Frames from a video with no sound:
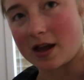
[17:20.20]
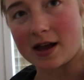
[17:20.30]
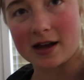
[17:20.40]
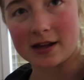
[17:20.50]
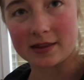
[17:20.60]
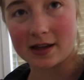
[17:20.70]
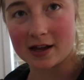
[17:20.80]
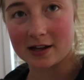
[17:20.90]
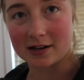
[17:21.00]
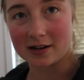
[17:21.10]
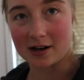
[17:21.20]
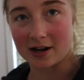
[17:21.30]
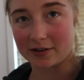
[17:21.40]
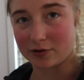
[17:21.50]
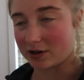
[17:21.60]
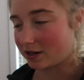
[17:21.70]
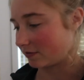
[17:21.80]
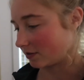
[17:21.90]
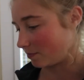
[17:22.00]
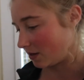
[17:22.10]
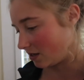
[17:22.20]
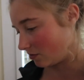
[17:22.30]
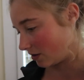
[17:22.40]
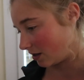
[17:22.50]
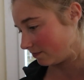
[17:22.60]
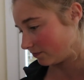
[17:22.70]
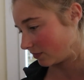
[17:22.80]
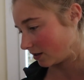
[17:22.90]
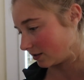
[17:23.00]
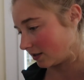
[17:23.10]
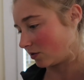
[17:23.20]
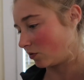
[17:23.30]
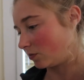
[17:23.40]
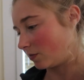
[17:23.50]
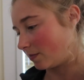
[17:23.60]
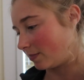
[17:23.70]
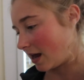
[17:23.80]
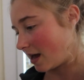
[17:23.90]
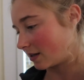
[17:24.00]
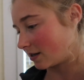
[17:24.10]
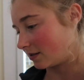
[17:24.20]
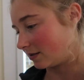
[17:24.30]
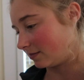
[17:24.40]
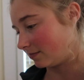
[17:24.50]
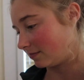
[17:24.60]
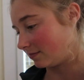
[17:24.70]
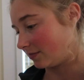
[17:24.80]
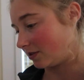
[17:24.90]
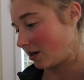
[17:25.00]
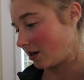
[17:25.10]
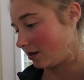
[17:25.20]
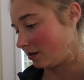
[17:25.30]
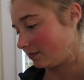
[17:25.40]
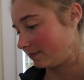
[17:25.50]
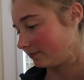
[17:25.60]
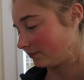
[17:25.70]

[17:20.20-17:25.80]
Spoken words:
And then I thought I'd have some peas with it. So it's ultimate black dial.